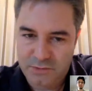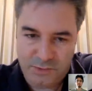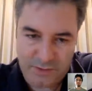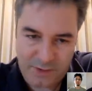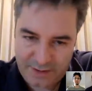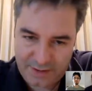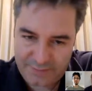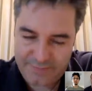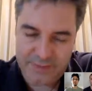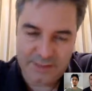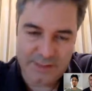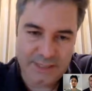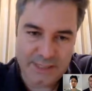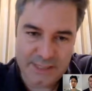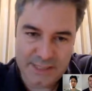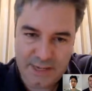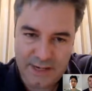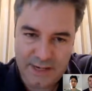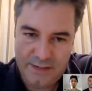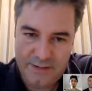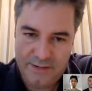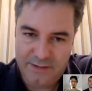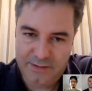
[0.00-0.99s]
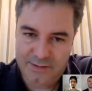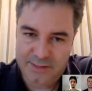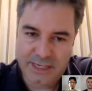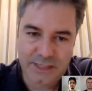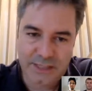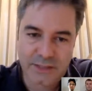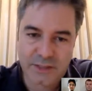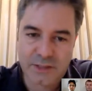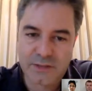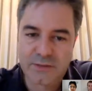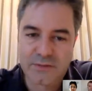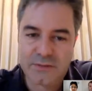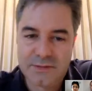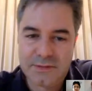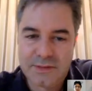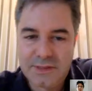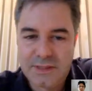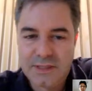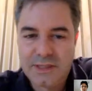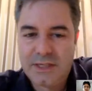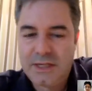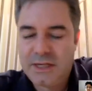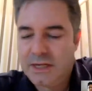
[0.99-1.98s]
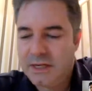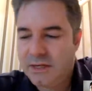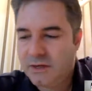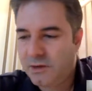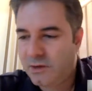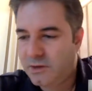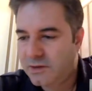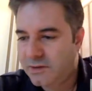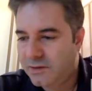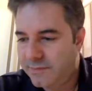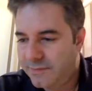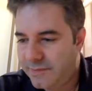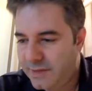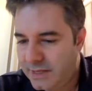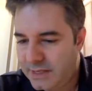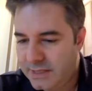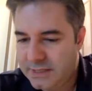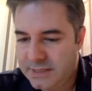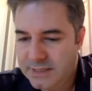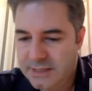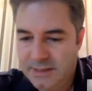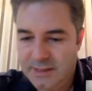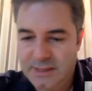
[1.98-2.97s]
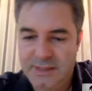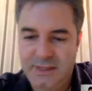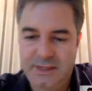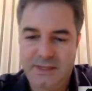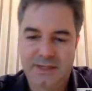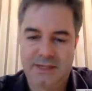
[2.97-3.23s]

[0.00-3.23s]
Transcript: For graphic designer, they do other things.